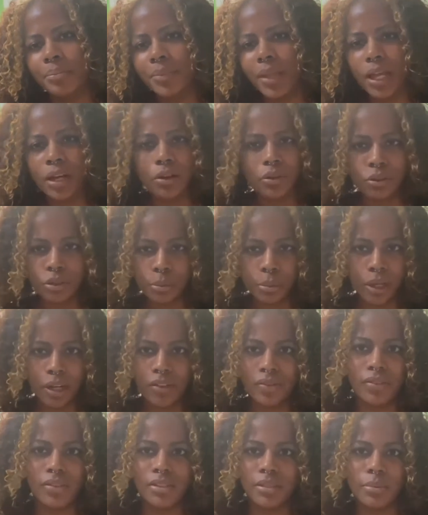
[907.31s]
i don't do
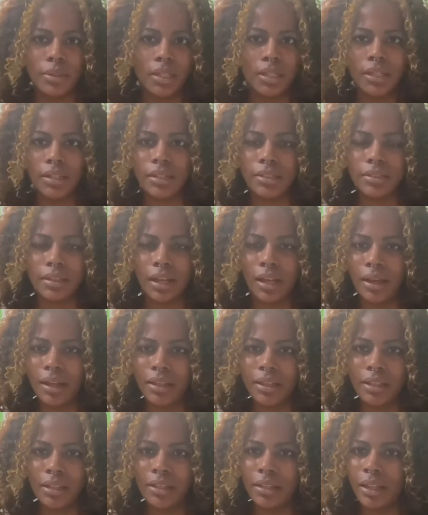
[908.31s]
breakfast because i
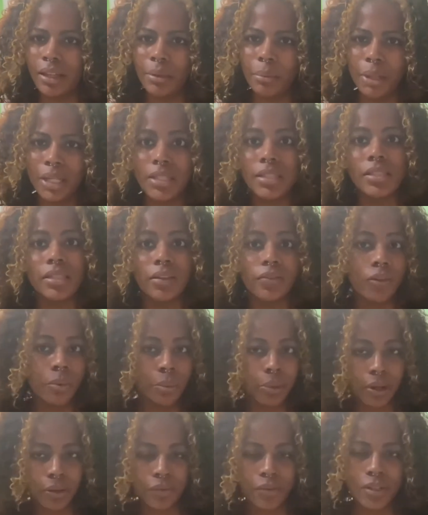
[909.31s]
eat like basic stuff at
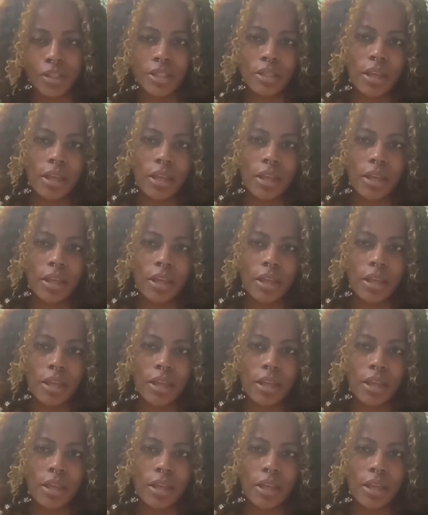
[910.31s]
breakfast